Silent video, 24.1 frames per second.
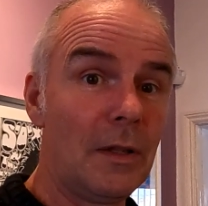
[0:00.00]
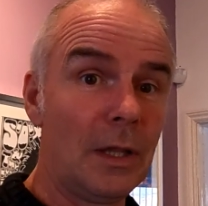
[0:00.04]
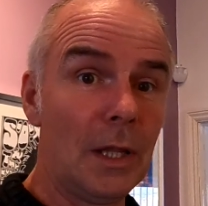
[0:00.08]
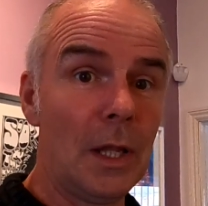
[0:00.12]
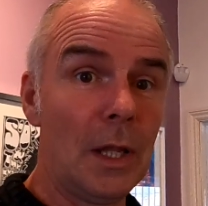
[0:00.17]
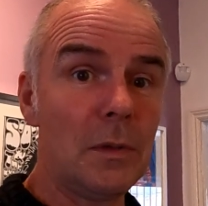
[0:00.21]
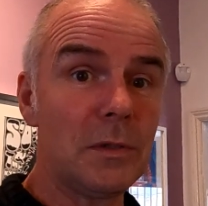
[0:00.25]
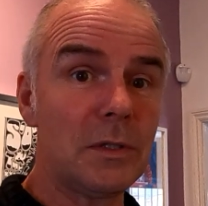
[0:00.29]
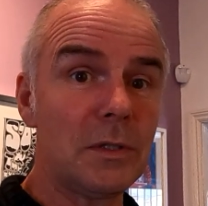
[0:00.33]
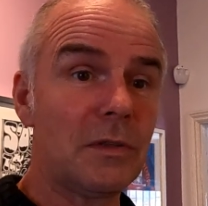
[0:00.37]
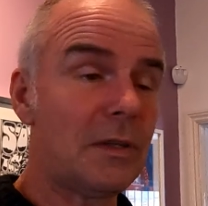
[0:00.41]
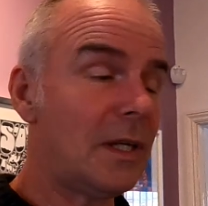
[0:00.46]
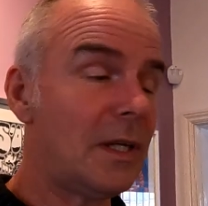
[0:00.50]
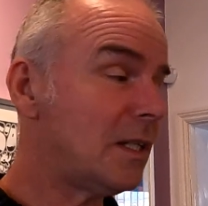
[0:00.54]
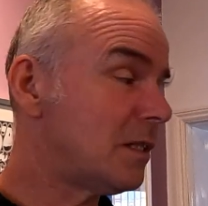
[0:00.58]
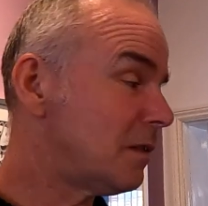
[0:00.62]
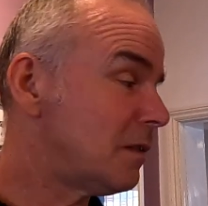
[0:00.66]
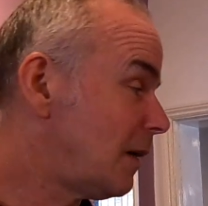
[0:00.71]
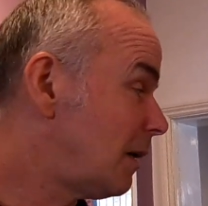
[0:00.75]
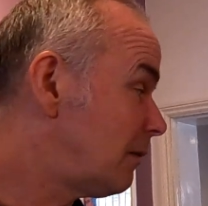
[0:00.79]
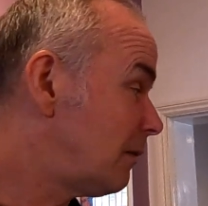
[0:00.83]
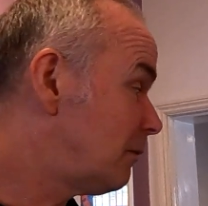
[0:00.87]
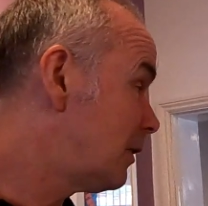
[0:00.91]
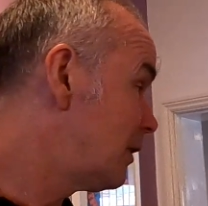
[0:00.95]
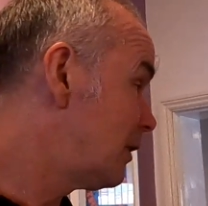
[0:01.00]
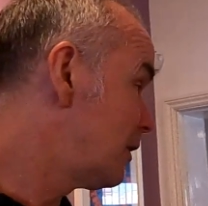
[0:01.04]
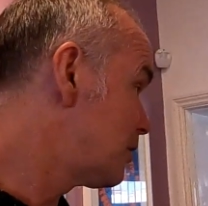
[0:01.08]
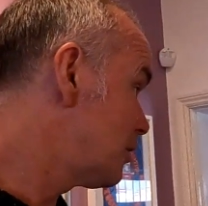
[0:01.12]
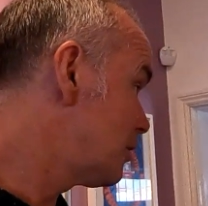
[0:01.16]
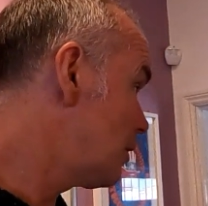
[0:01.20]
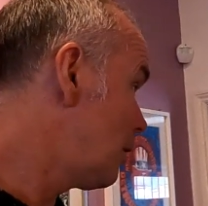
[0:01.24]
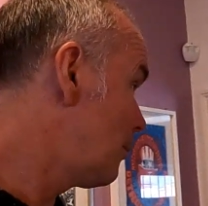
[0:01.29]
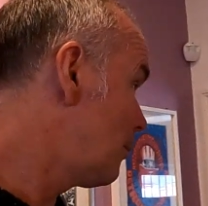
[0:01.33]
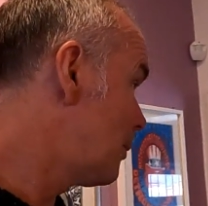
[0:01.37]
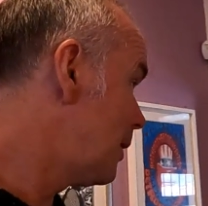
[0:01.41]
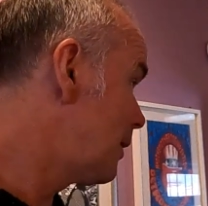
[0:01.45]
loads of things have happened in the
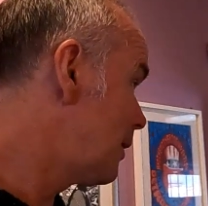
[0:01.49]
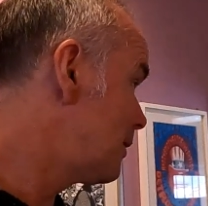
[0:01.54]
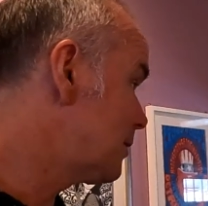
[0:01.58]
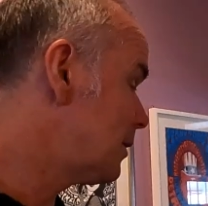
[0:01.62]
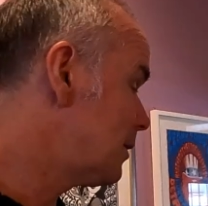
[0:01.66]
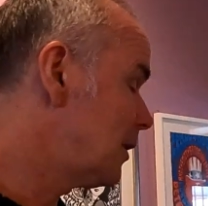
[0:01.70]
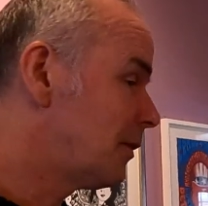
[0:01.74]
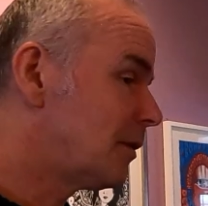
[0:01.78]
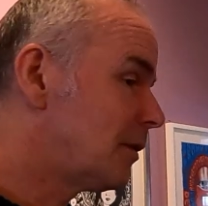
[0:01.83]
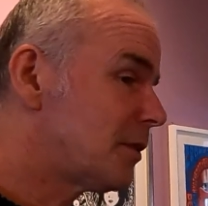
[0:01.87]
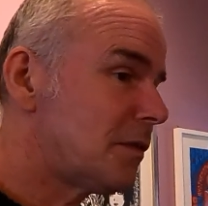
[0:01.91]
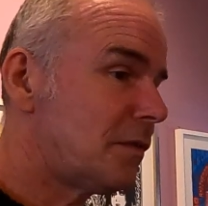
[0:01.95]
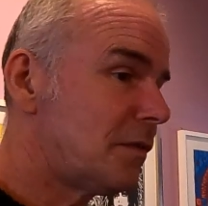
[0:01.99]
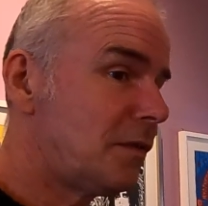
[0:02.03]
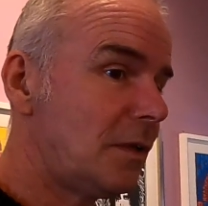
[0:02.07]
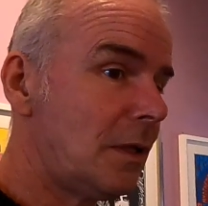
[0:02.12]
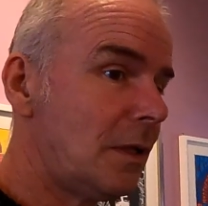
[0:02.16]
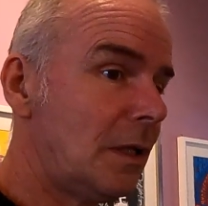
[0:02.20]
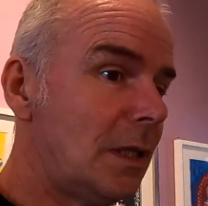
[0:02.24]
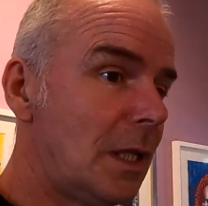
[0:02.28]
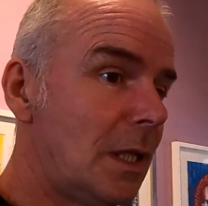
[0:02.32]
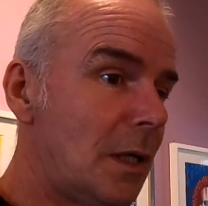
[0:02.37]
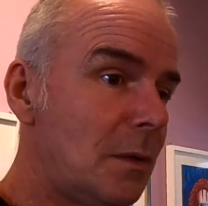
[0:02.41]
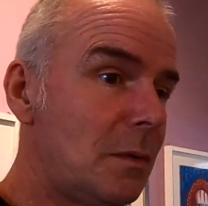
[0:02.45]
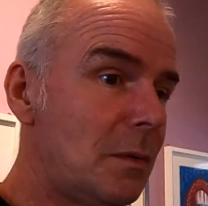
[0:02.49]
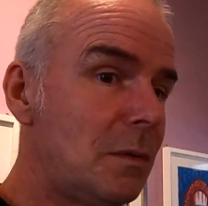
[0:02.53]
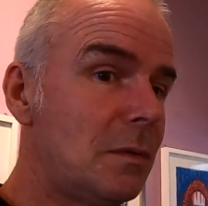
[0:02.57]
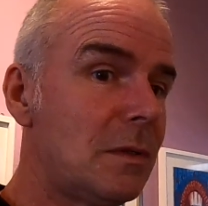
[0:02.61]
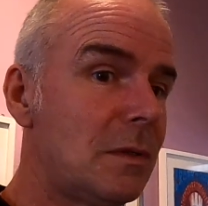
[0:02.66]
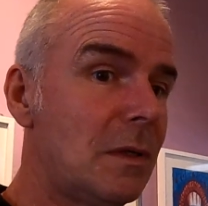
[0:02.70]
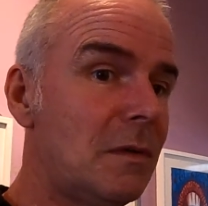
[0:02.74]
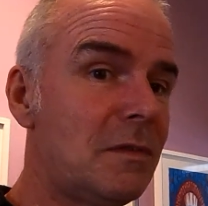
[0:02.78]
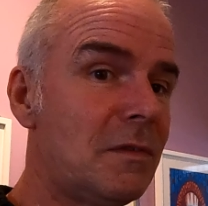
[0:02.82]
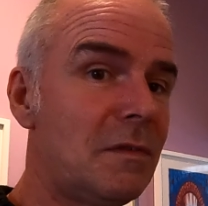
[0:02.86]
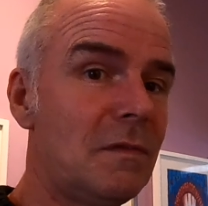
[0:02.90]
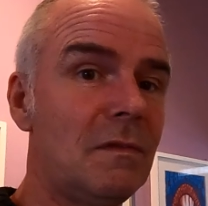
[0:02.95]
shop actually there's a, few, a
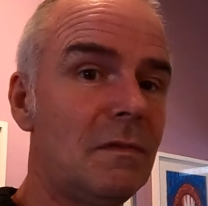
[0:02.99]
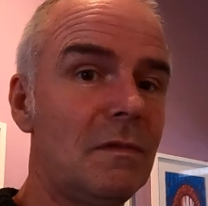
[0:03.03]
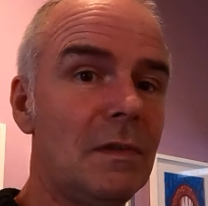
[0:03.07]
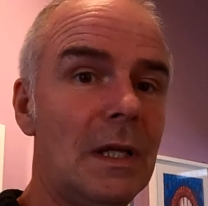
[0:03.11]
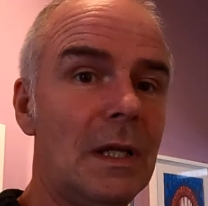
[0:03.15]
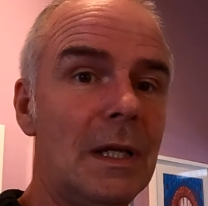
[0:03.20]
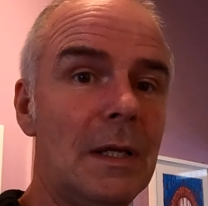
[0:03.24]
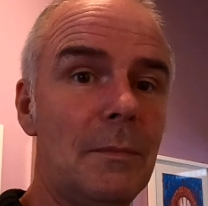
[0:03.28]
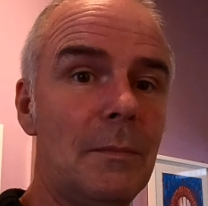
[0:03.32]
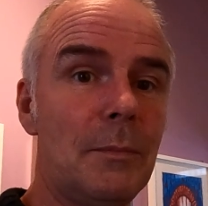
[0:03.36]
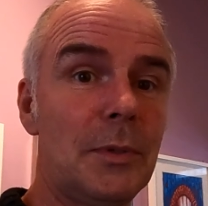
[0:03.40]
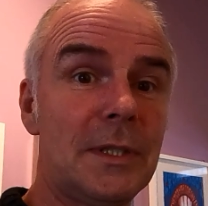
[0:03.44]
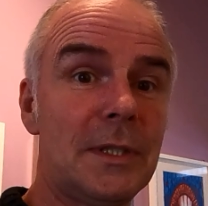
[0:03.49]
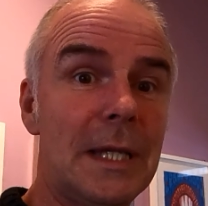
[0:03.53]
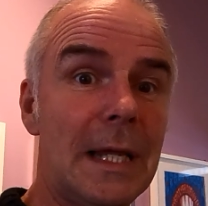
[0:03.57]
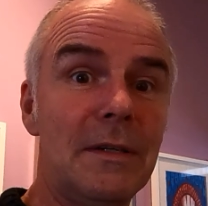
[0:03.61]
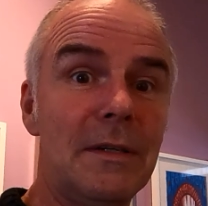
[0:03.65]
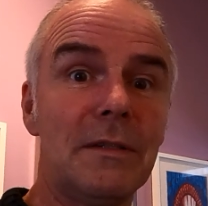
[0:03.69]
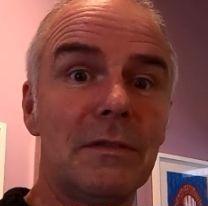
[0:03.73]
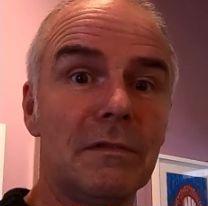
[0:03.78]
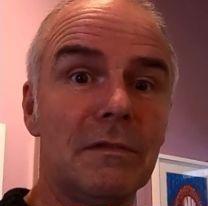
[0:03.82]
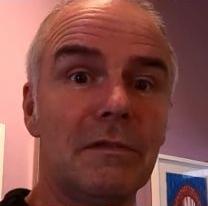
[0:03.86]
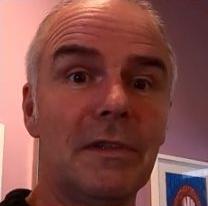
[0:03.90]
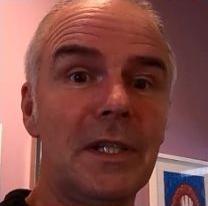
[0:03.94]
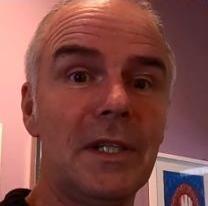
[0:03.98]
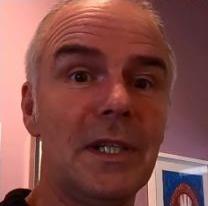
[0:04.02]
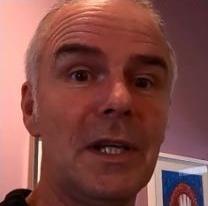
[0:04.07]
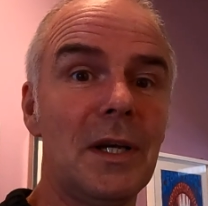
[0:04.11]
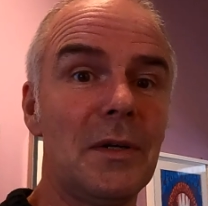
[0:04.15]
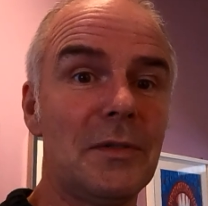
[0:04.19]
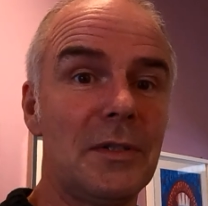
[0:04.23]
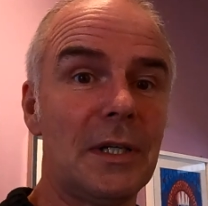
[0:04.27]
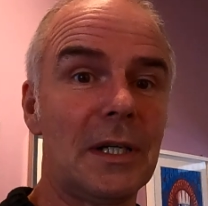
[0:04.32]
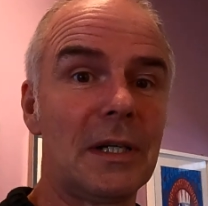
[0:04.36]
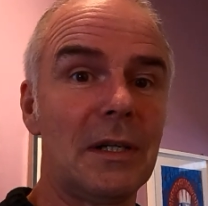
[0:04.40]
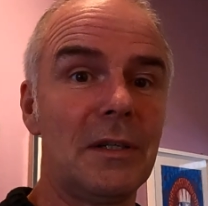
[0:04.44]
load of uh, potential
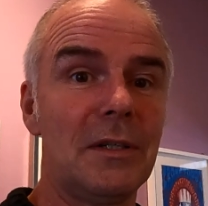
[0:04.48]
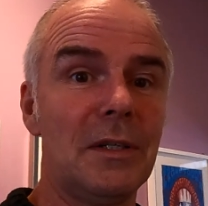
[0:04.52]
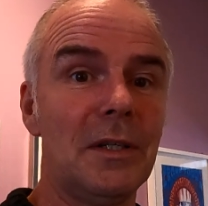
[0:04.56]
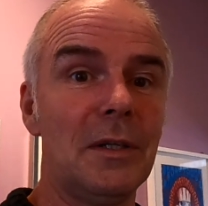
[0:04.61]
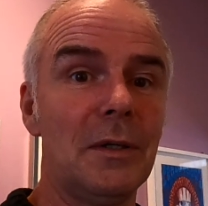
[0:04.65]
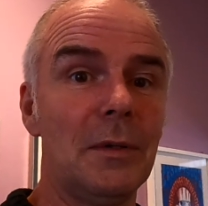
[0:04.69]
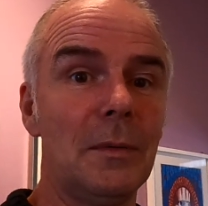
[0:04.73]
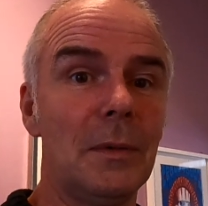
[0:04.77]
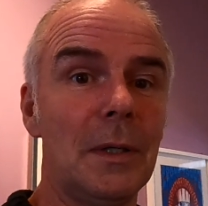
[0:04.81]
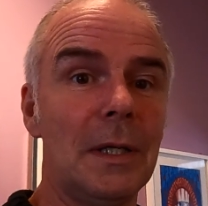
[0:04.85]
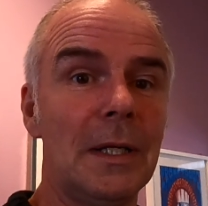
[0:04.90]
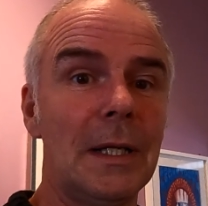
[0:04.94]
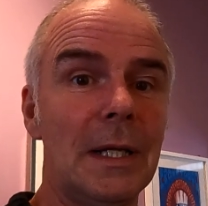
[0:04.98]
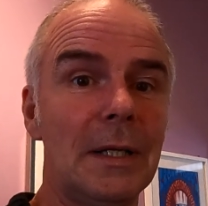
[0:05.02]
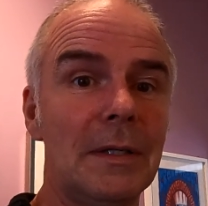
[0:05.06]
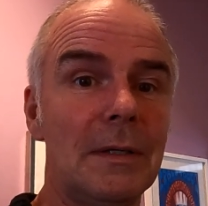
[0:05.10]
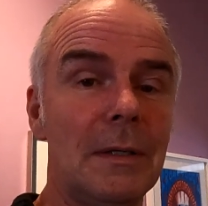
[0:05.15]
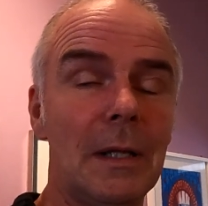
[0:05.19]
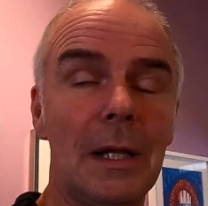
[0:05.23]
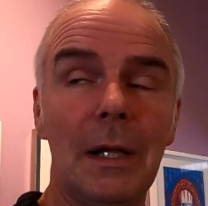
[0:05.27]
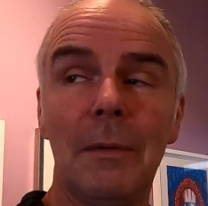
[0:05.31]
videos i can do and I,